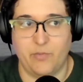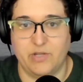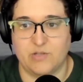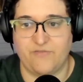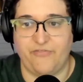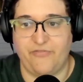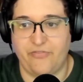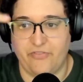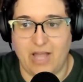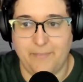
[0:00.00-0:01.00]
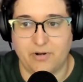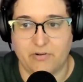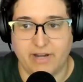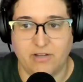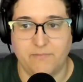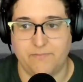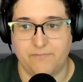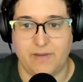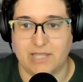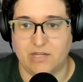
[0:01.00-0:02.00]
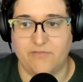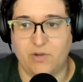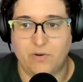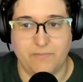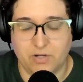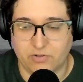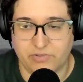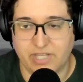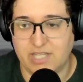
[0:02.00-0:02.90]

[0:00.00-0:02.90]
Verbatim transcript: everyone who's flopping around back there if they weren't buckled